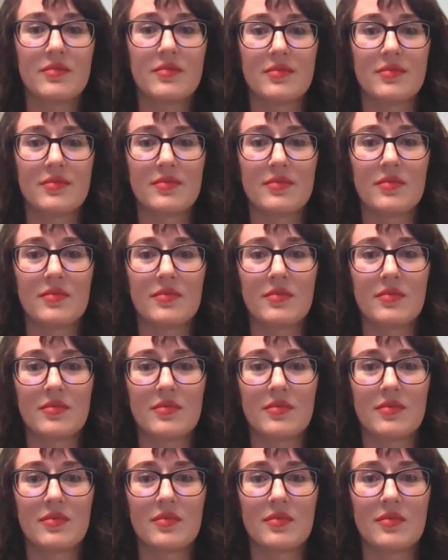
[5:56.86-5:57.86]

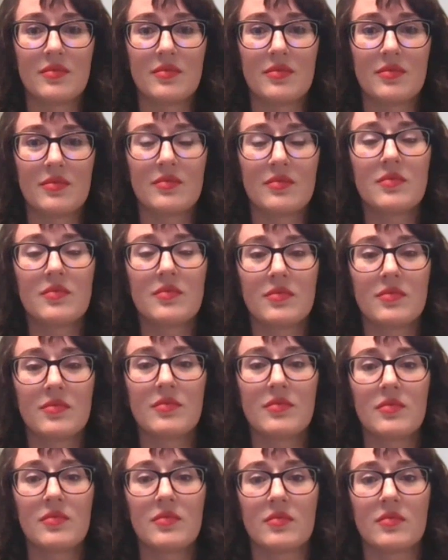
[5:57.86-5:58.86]

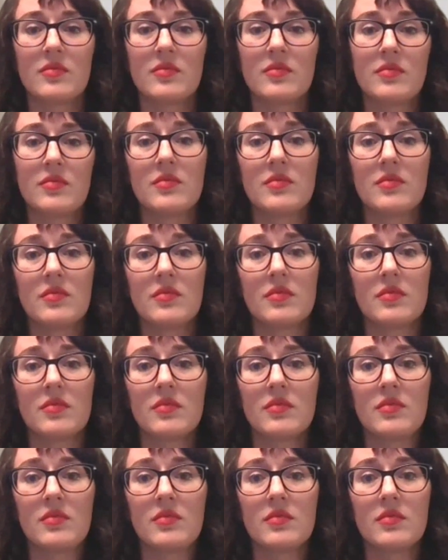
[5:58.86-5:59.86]

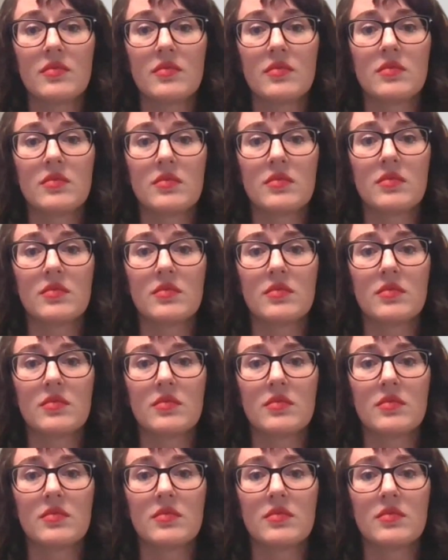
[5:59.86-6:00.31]
(silent)